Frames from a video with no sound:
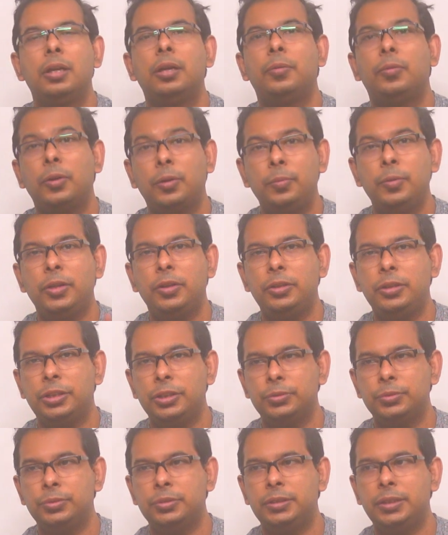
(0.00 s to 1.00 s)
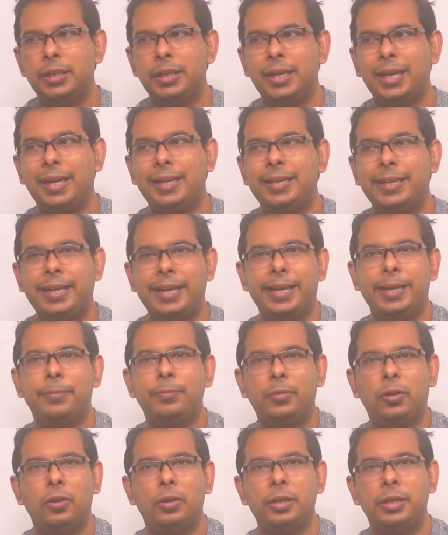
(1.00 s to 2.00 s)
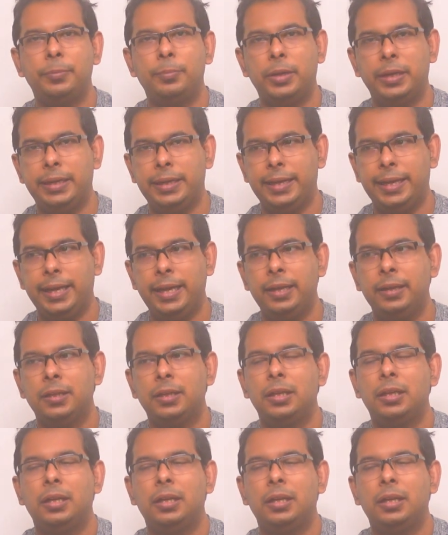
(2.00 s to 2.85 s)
Probably on Tuesday, and came on a Monday.